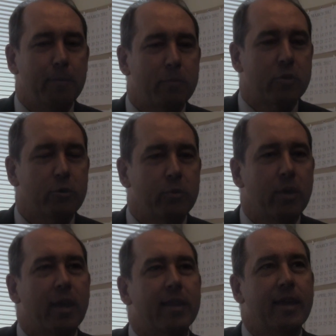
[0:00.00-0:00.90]
So
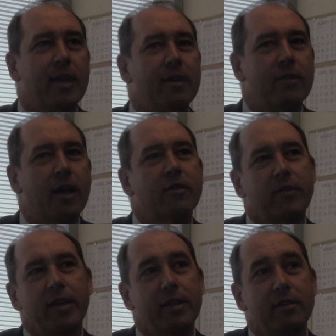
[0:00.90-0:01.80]
they have lots of
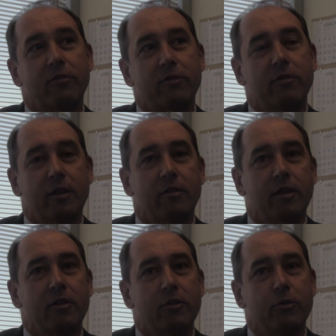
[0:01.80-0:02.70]
ideas for things
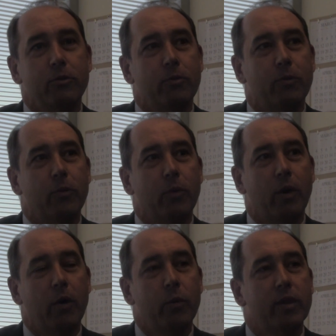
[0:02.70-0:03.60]
they'll do
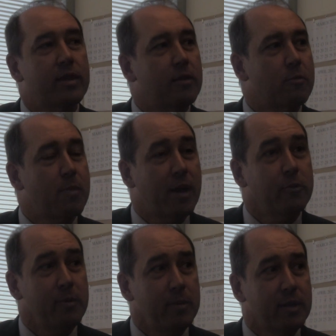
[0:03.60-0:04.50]
with this power
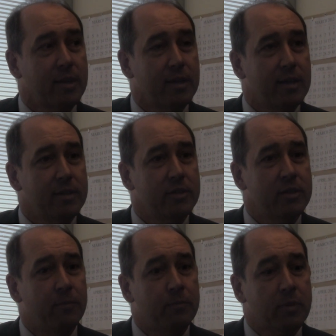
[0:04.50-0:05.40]
beaming technology.
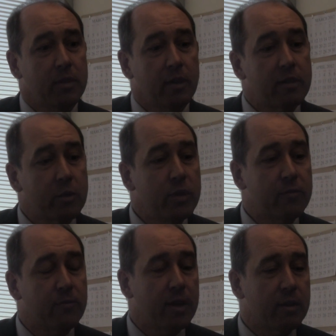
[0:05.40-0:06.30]
The other thing we
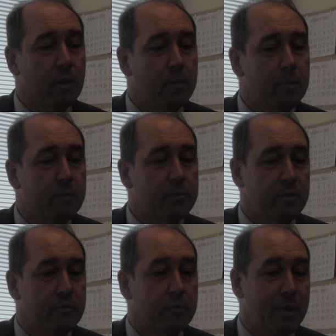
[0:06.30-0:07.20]
find,
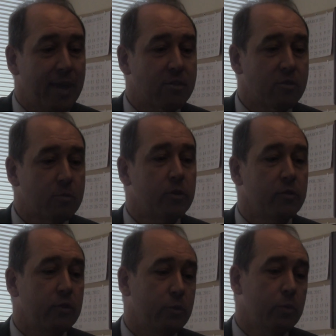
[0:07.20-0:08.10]
from NASA's point of
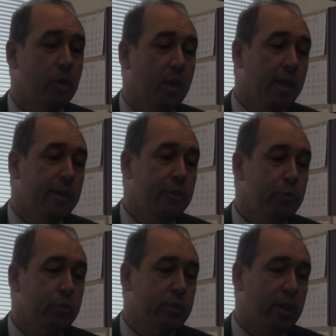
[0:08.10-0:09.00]
view,
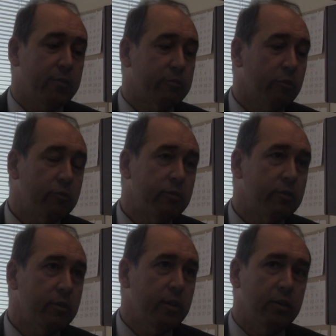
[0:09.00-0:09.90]
you could have a
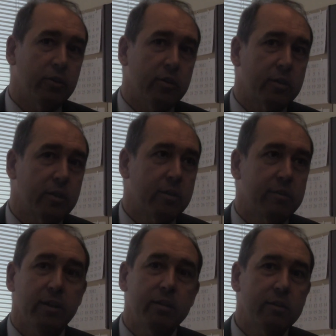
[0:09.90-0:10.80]
rover in a dark
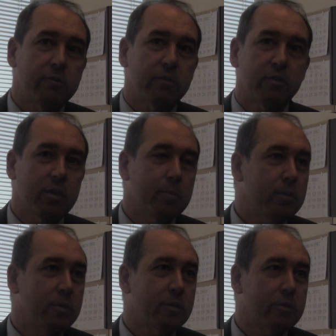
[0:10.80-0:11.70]
crater, for
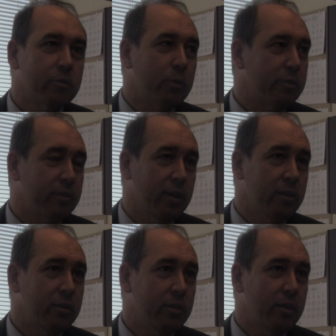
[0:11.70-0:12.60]
example, going
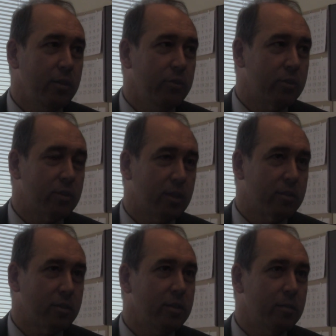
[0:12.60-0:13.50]
around, and you just had to
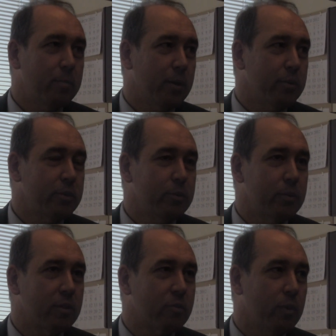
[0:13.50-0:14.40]
send the power to it
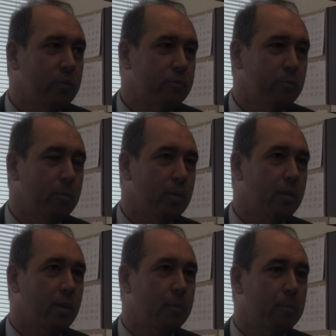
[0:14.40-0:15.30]
this way from
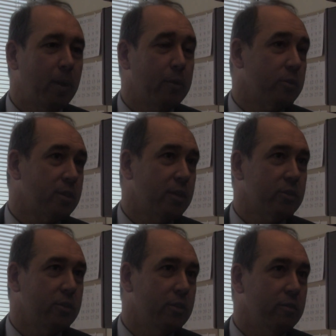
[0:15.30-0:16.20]
a power
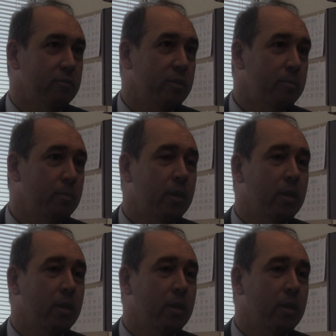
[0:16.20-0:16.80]
station on the rim.